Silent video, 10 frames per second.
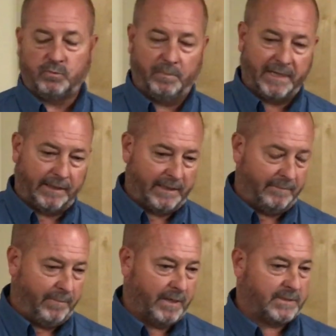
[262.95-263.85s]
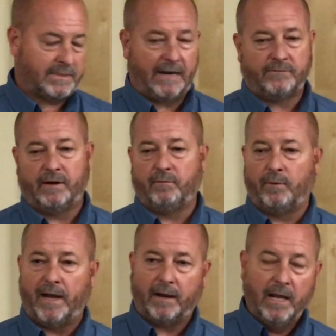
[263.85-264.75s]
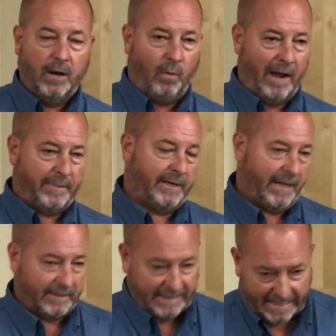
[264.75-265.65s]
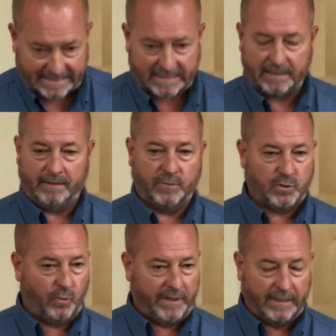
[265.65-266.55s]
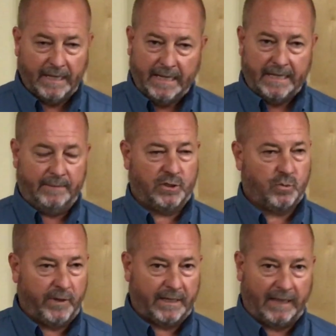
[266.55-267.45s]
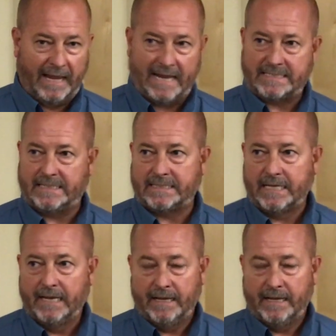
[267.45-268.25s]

We'll be cleaning buses after every route, wiping down desks in between classes.